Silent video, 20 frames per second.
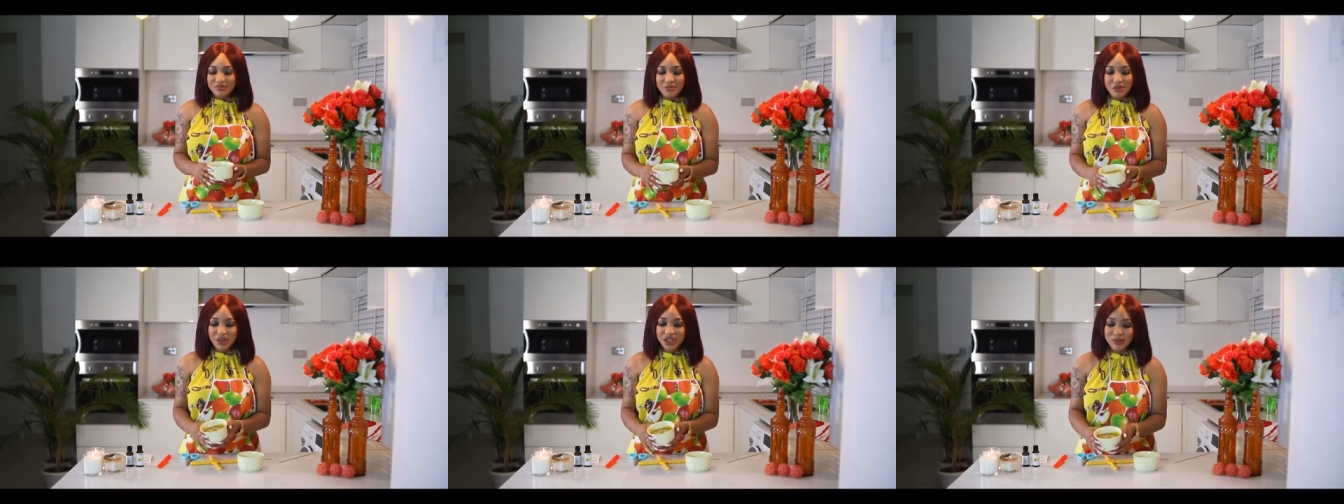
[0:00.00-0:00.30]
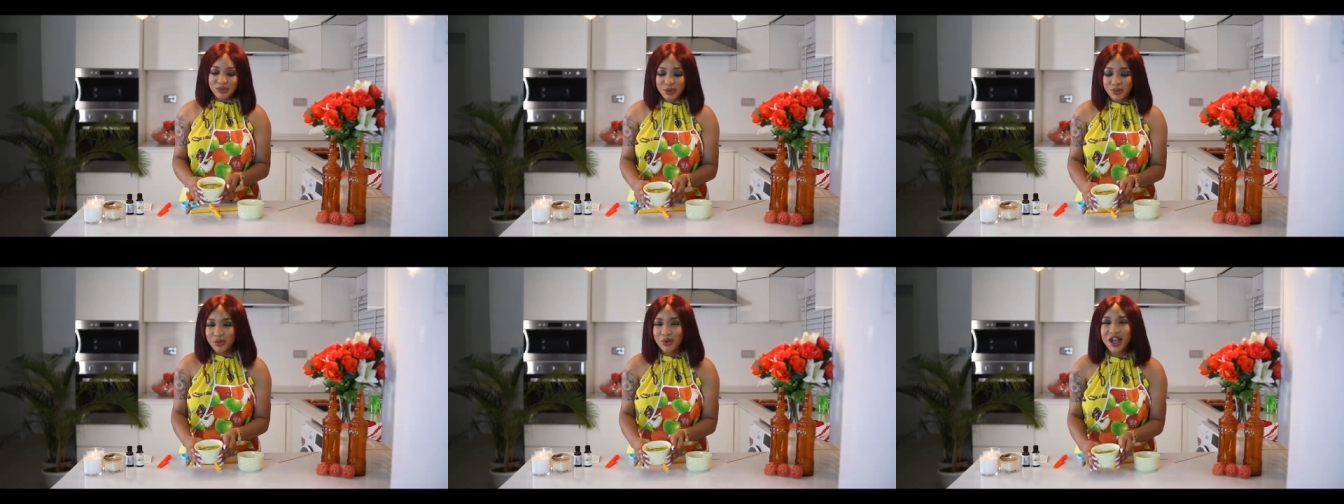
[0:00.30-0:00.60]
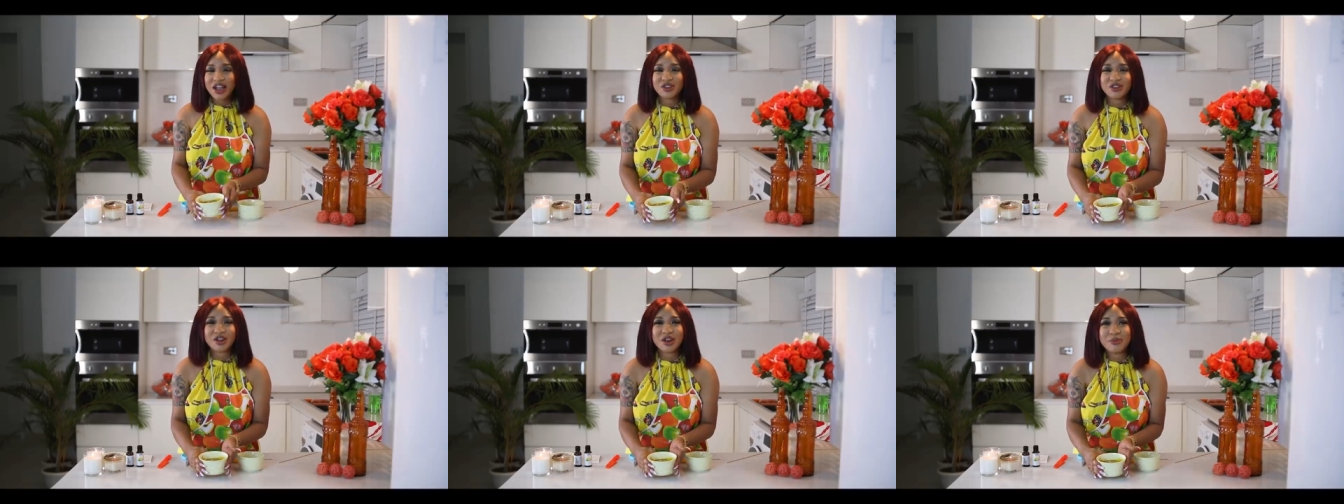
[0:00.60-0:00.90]
most people
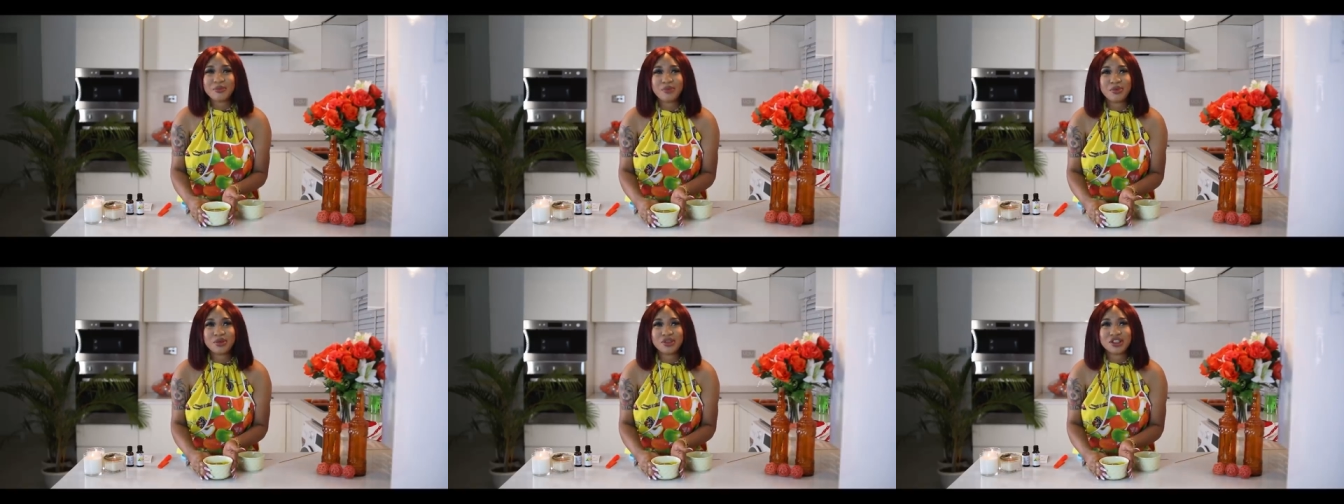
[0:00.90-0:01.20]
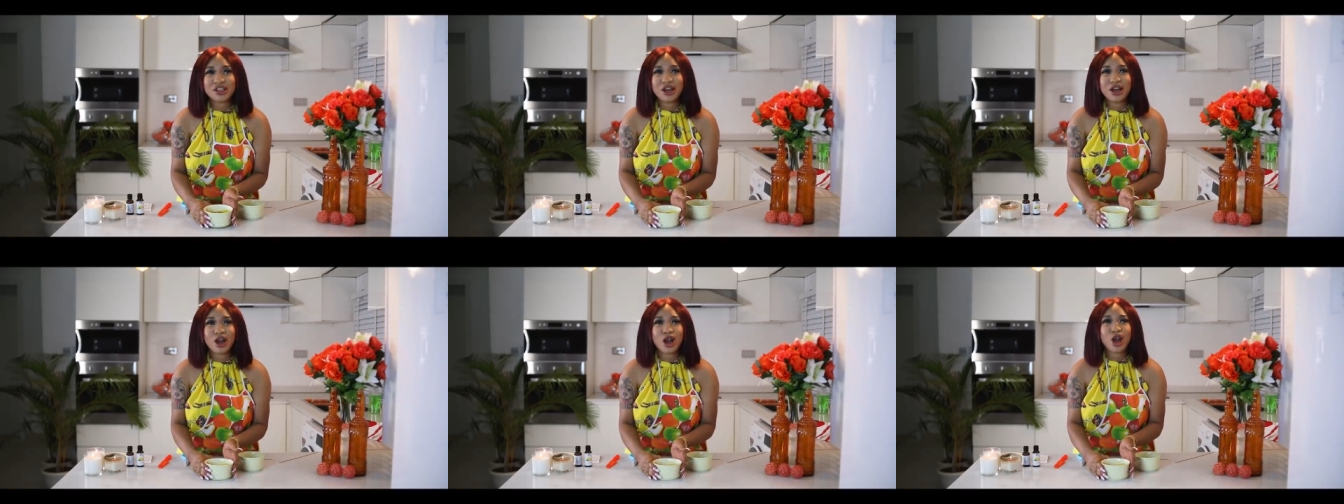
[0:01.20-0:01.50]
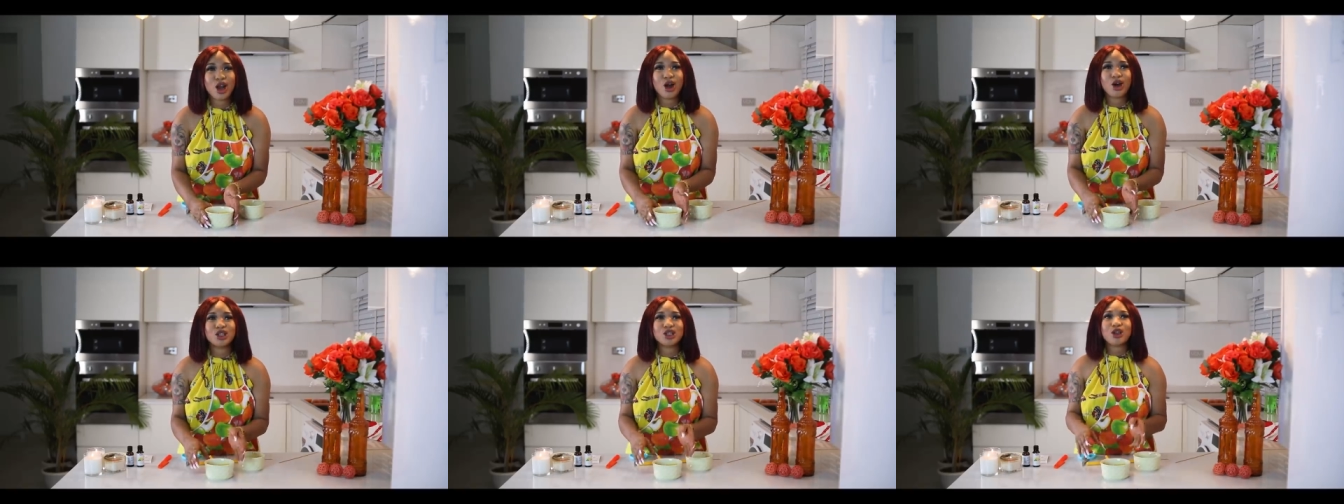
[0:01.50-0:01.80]
actually put a
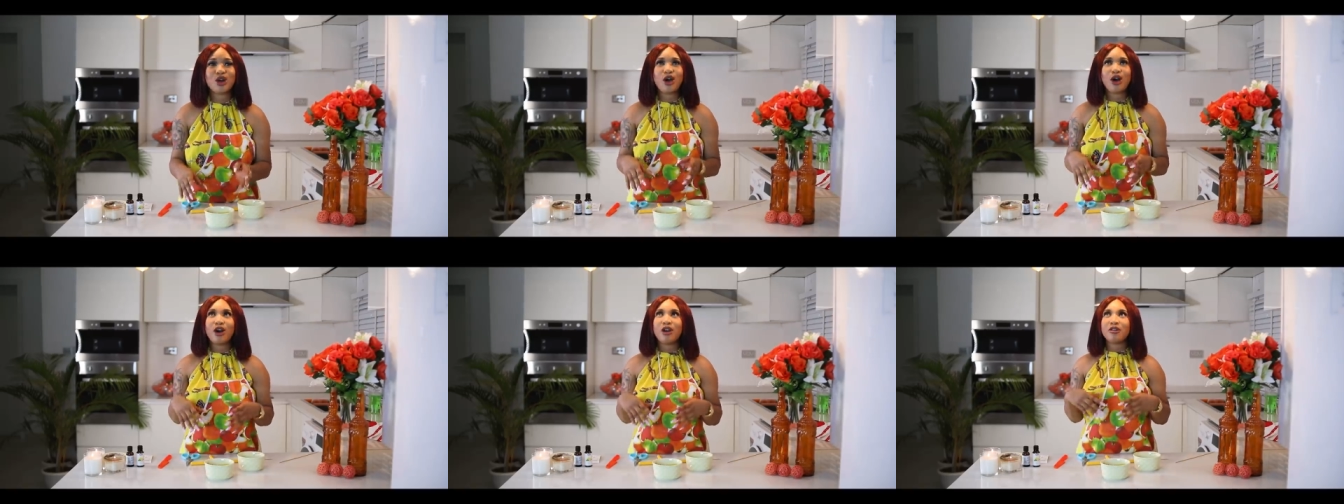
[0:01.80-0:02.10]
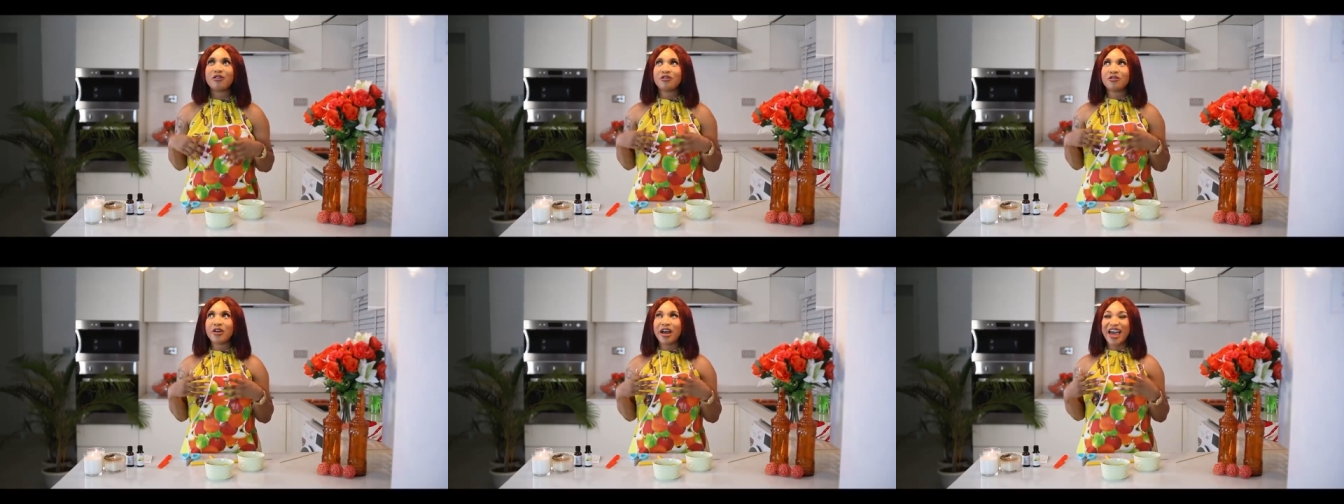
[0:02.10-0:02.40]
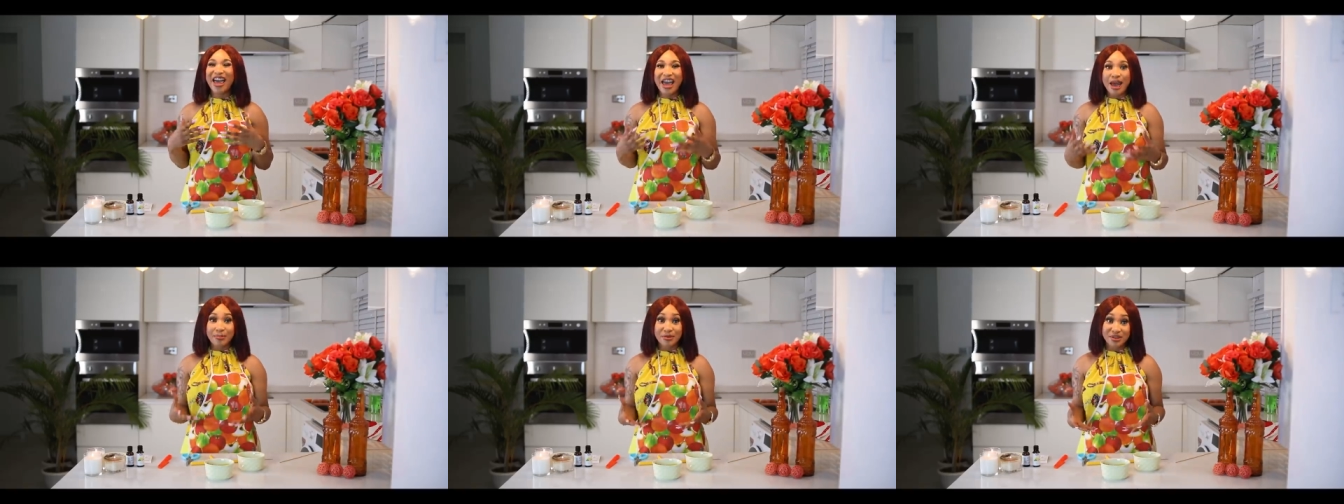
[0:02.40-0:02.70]
lot of
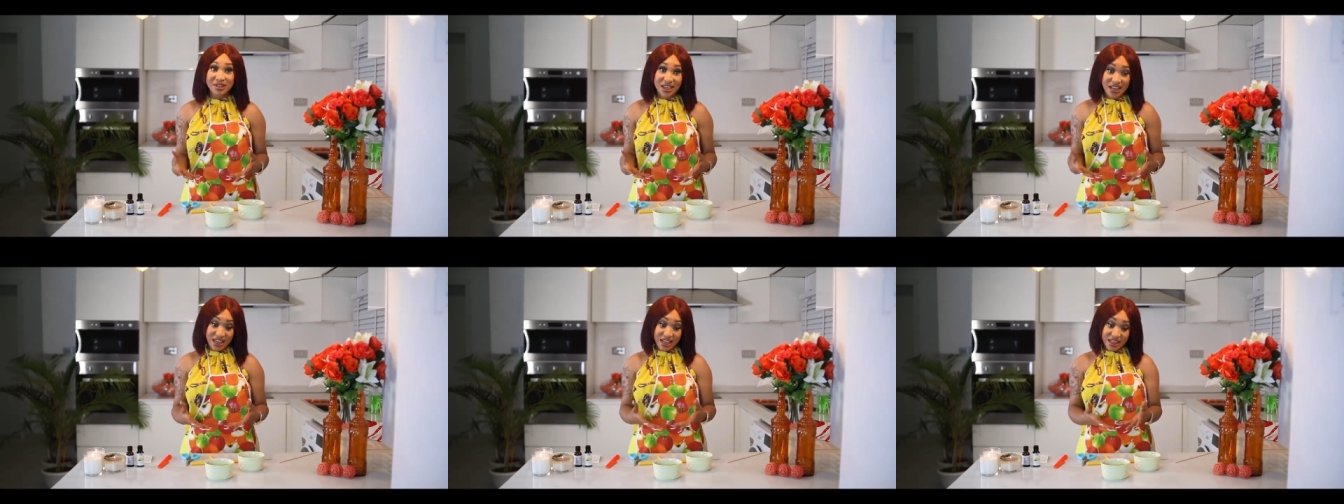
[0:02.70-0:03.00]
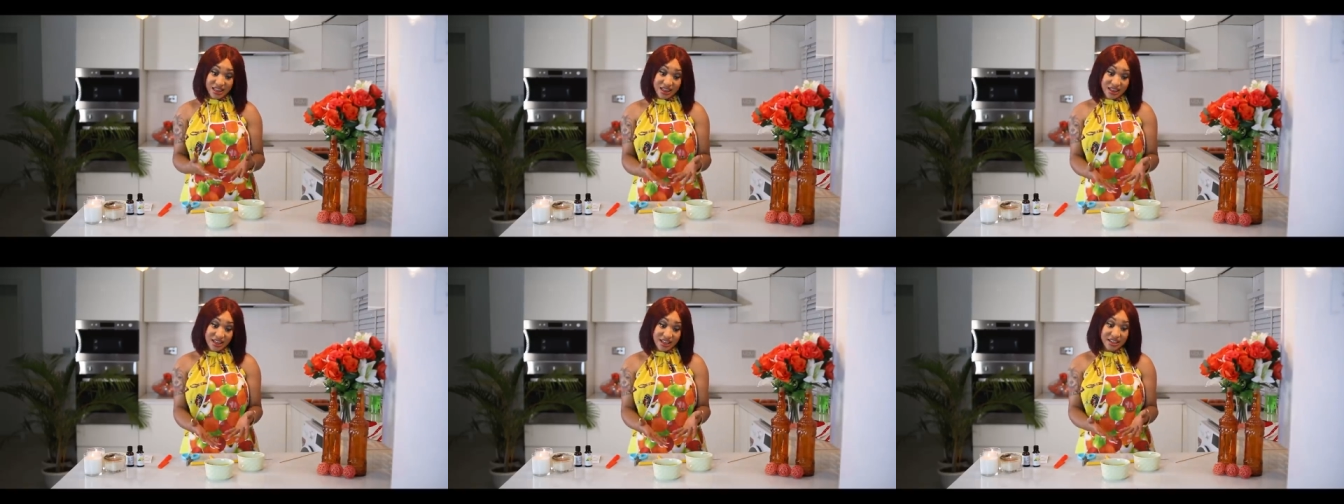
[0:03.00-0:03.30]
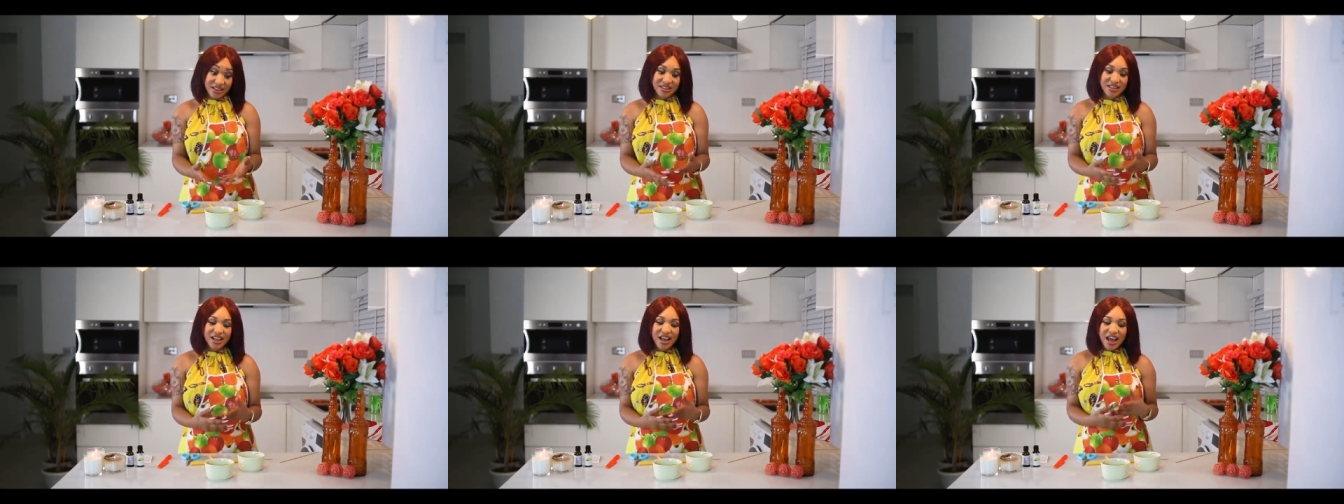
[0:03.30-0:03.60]
herbs in
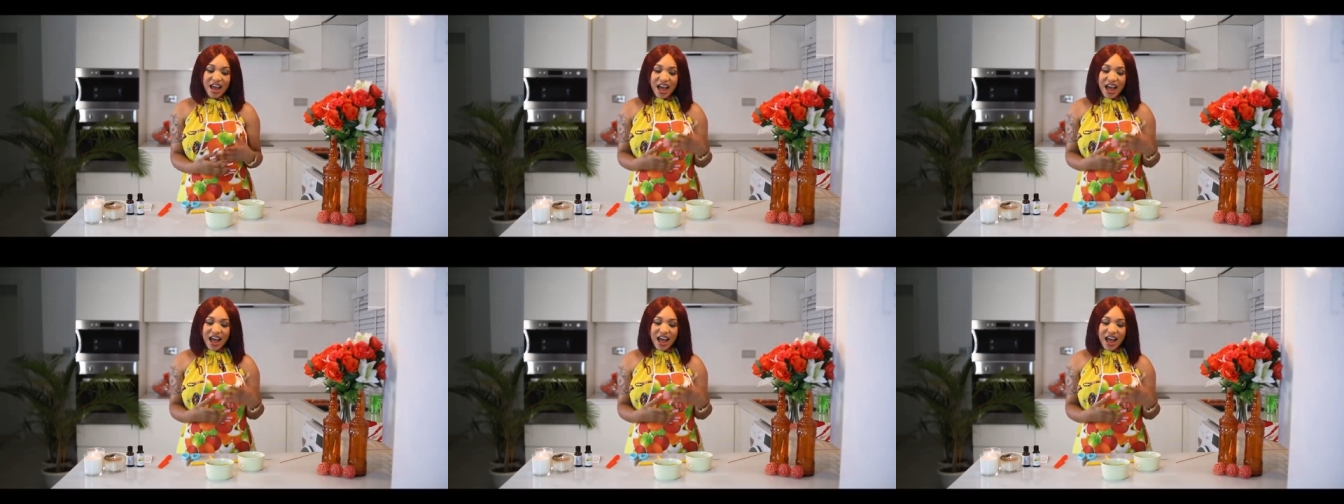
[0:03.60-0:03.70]
this.